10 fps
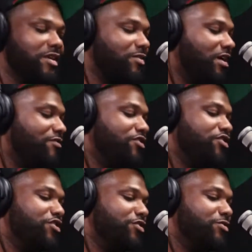They're gonna have your
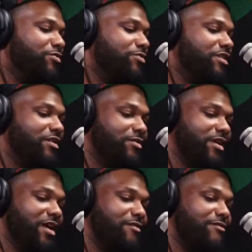shoes. They're gonna
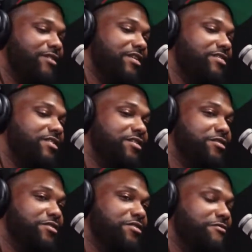have
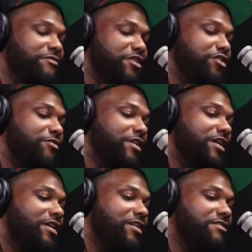vintage
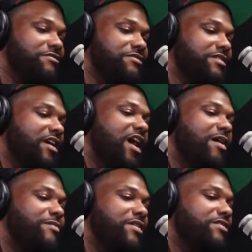figurines,
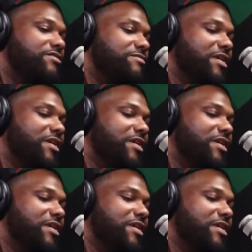comics.